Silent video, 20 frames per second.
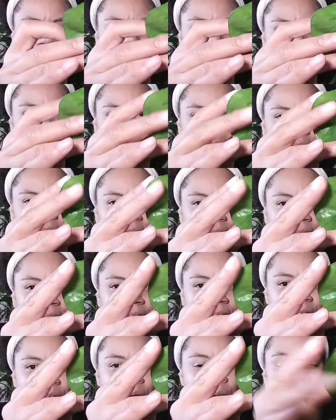here.
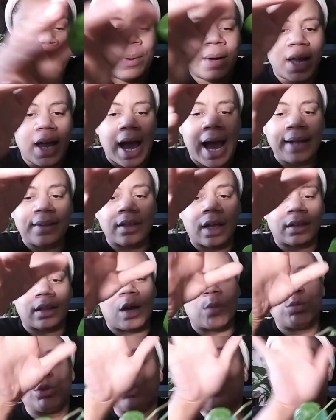But I thought
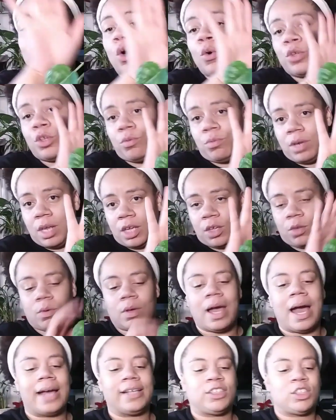that was so unique, you guys.